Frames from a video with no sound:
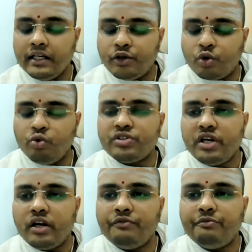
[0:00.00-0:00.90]
true
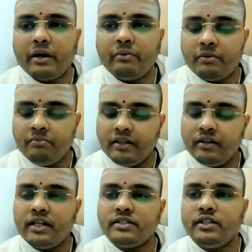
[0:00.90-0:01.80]
state of Parabrahman,
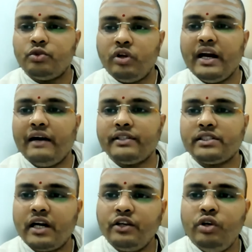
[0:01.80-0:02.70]
that is the Turiya
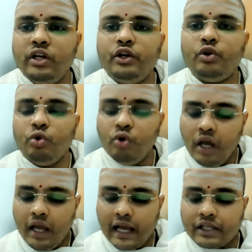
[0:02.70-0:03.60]
Avastha, you need to
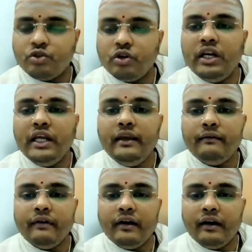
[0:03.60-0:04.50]

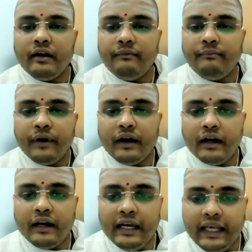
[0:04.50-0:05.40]
actually uh, uh,
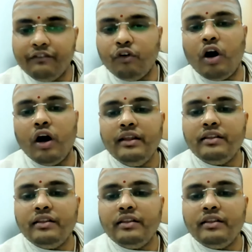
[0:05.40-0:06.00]
leave all the